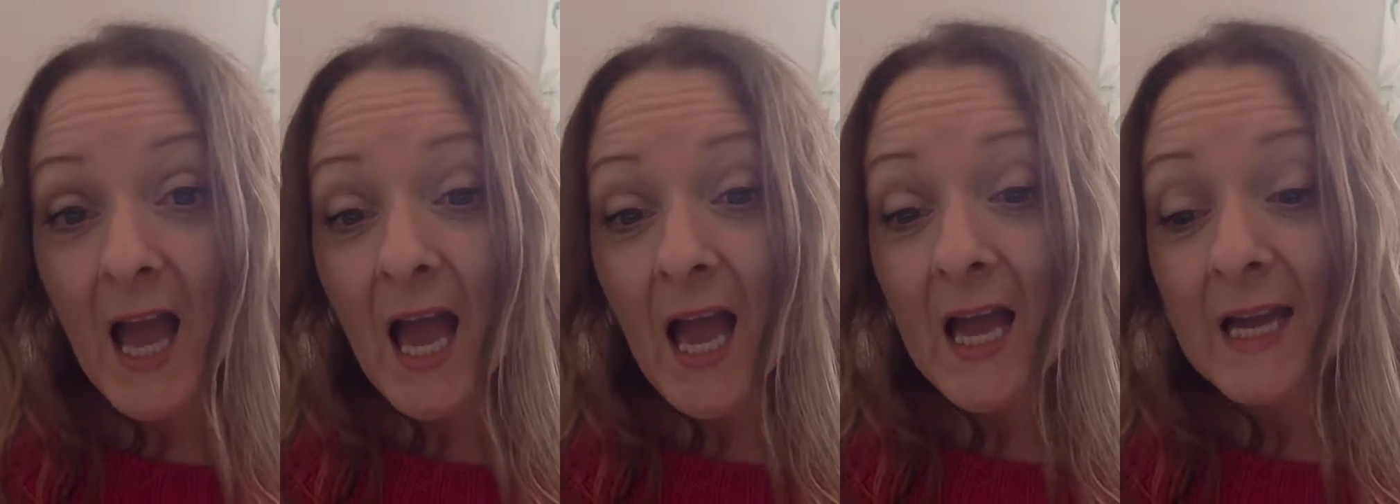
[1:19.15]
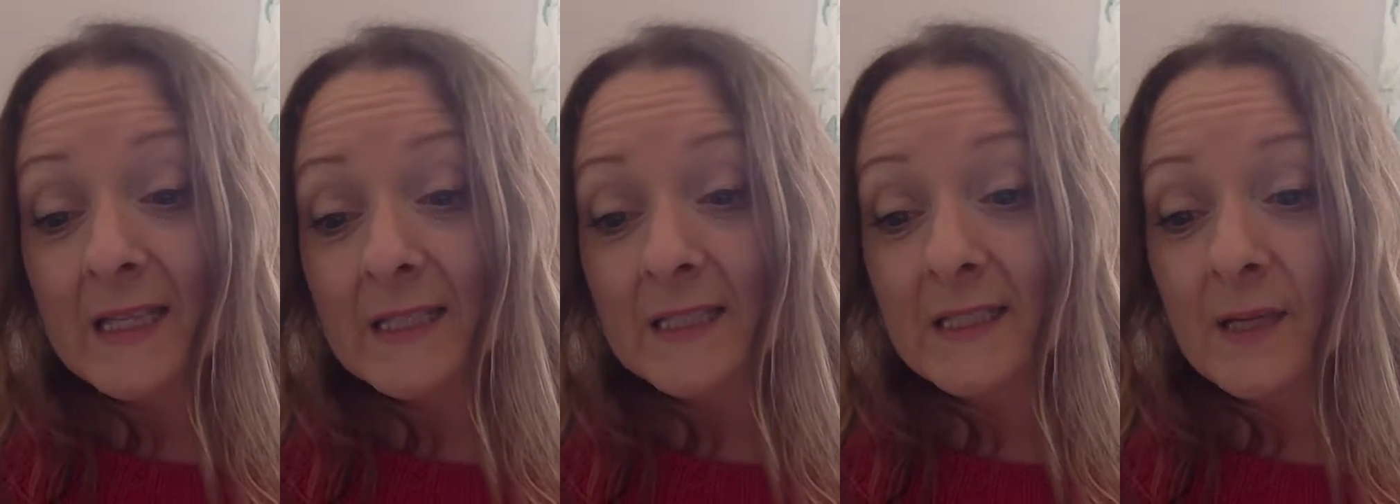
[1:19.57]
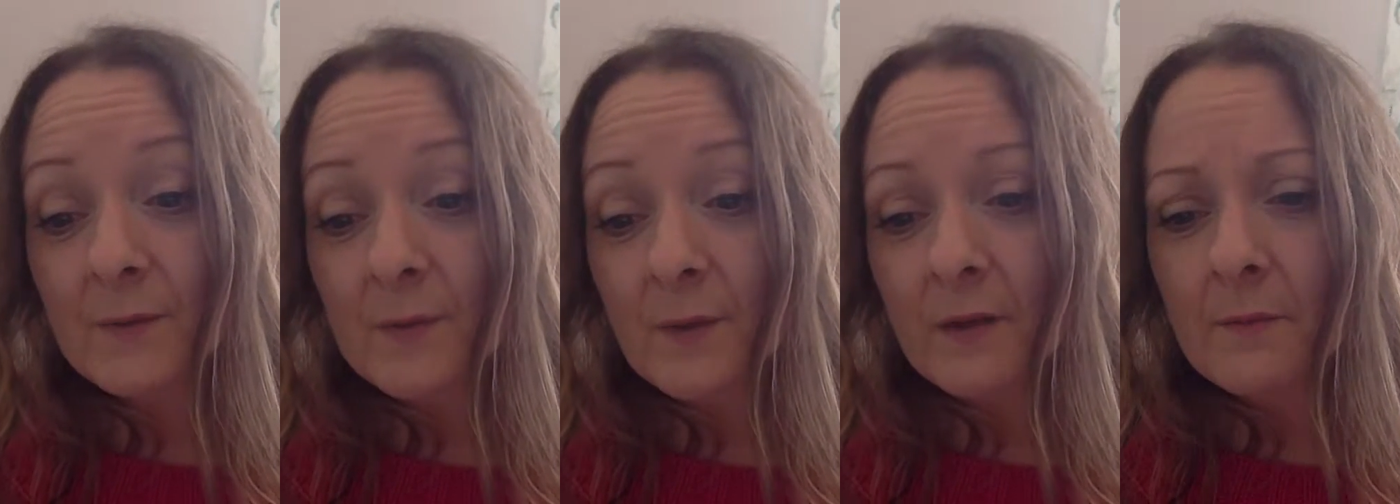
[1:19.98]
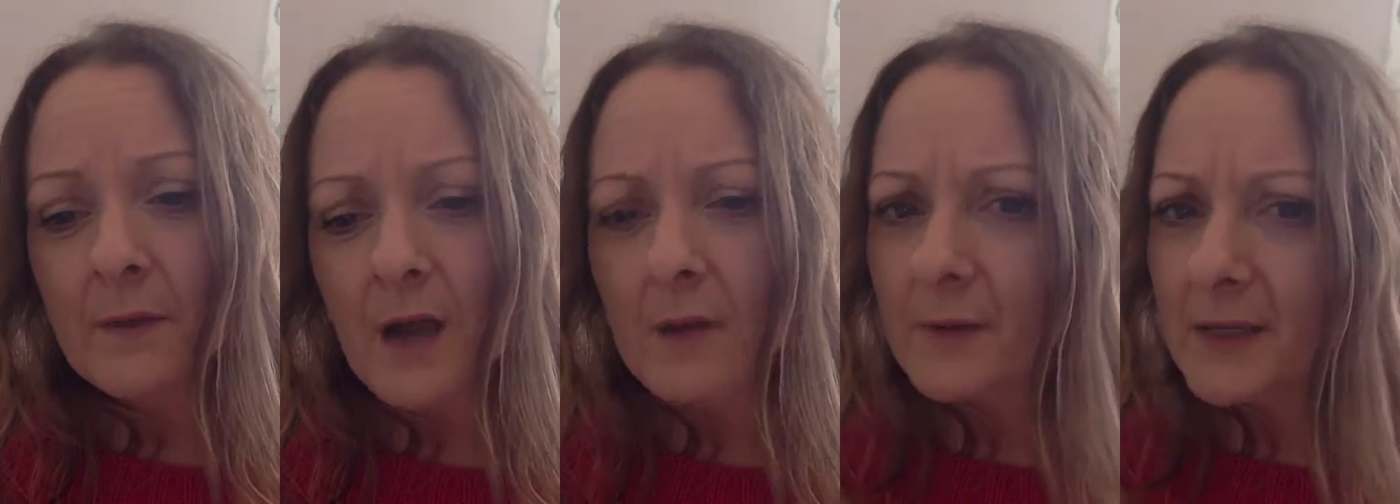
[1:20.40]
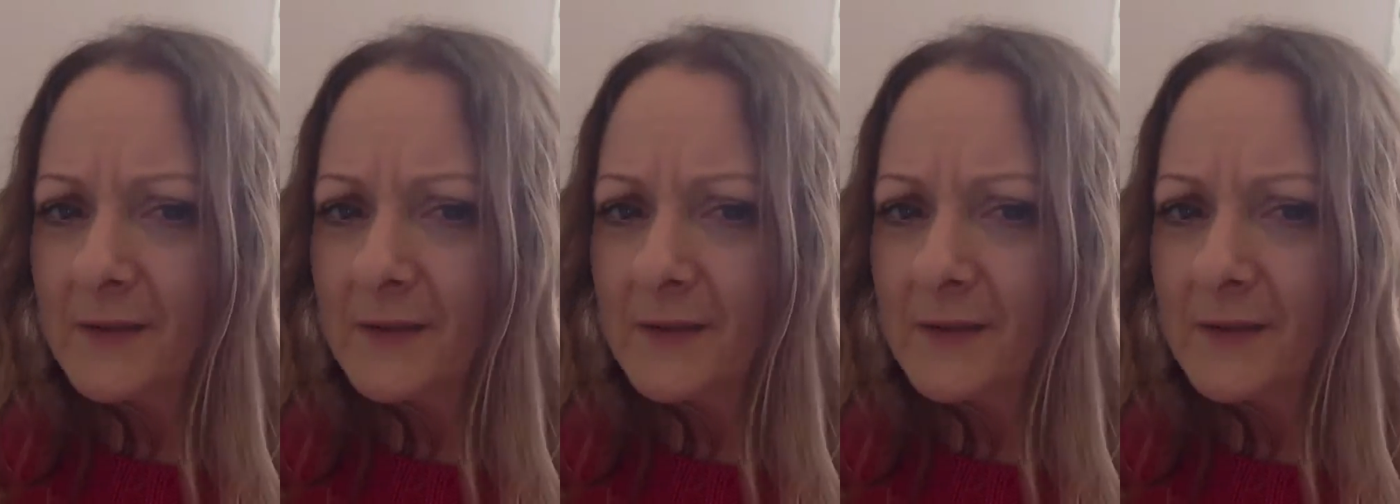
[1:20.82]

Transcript: and he was picking me up and